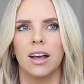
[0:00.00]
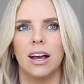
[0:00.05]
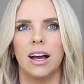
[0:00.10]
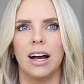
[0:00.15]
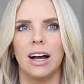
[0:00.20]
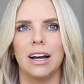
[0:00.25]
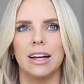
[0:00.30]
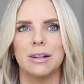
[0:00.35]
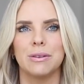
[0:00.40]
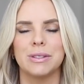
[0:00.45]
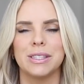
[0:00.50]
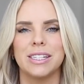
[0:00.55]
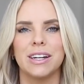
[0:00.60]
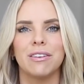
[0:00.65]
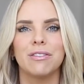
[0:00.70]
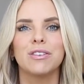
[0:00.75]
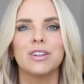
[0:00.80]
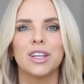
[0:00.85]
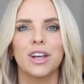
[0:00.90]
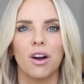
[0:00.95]
uh, it was
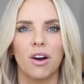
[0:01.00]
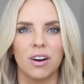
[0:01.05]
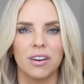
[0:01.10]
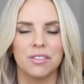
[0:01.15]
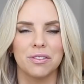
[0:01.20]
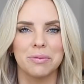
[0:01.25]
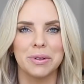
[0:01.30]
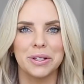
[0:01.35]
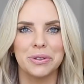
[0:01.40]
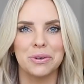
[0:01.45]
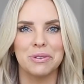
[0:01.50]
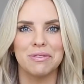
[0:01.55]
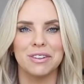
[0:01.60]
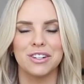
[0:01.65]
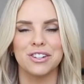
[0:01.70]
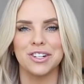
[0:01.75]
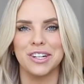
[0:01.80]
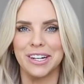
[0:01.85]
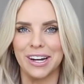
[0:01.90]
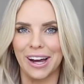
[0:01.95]
definitely hard for me to
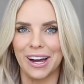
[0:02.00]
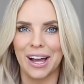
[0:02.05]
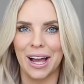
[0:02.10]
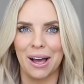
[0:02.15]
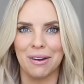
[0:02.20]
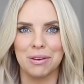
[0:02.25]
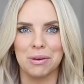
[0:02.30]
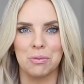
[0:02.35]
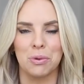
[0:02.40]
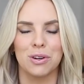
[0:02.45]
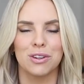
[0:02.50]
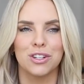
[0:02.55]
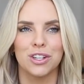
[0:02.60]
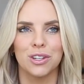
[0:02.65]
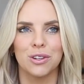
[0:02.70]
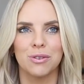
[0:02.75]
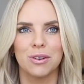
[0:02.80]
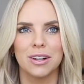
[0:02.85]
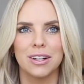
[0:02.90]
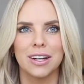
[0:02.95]
envision not having more
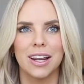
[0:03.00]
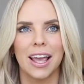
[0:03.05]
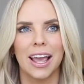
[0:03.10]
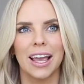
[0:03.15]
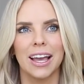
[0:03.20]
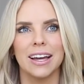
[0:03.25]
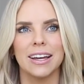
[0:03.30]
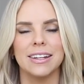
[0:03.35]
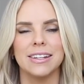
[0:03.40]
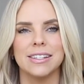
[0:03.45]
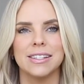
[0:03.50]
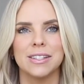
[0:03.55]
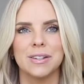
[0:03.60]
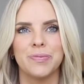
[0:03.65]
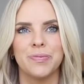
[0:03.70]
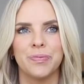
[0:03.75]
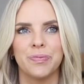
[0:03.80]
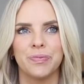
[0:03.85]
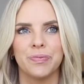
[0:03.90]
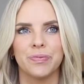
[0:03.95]
children. And
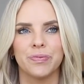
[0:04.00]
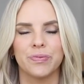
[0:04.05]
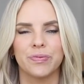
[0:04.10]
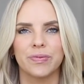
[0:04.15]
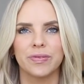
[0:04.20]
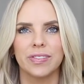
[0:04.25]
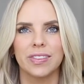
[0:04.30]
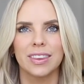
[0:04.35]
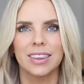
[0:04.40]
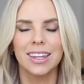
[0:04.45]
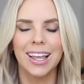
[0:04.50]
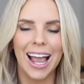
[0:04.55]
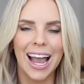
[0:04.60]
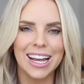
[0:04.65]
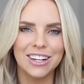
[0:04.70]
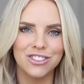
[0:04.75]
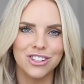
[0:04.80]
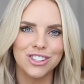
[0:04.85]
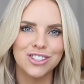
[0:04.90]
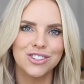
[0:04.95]

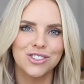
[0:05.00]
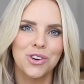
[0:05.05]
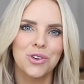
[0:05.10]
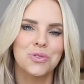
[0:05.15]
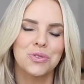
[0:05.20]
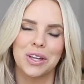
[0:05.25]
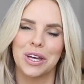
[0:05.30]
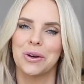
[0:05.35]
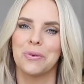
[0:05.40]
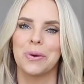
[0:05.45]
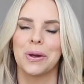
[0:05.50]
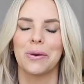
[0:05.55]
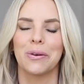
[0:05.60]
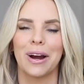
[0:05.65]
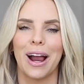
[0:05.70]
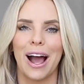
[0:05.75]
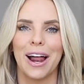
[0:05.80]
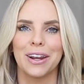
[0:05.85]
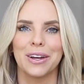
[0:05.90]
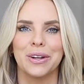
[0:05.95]
I just don't think we
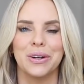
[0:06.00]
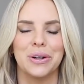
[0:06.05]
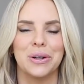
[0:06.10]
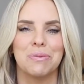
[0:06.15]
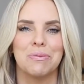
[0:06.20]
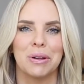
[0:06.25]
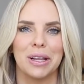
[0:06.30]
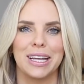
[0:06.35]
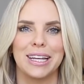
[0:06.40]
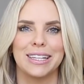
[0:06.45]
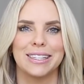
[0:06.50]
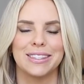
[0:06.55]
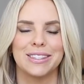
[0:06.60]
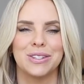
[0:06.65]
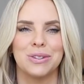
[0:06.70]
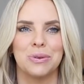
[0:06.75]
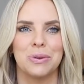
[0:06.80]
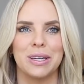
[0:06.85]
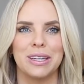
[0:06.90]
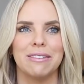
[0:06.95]
were at a good place
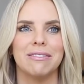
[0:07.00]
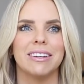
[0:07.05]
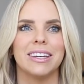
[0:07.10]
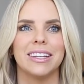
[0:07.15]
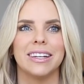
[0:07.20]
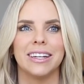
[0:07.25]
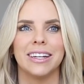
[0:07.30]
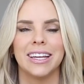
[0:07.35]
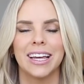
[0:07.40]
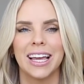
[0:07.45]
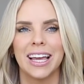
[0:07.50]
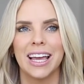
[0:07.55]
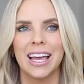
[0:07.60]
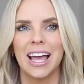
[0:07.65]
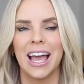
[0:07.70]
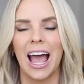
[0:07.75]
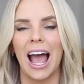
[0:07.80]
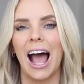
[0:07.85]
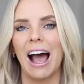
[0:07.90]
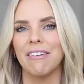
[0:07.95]
to even
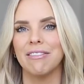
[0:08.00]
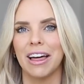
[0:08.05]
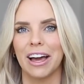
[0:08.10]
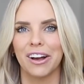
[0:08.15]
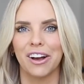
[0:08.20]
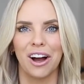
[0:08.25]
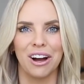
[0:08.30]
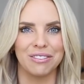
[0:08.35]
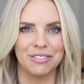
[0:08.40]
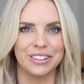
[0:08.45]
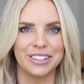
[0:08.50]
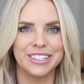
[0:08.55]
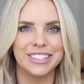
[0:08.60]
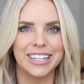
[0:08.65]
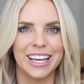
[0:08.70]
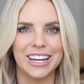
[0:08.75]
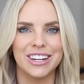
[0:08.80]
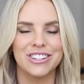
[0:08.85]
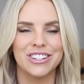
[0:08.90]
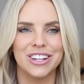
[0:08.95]
have that
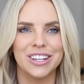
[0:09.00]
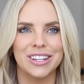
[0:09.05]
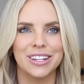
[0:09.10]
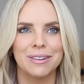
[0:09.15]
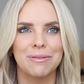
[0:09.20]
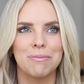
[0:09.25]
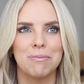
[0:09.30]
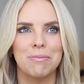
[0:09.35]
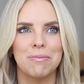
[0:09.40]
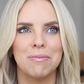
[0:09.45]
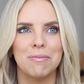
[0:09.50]
conversation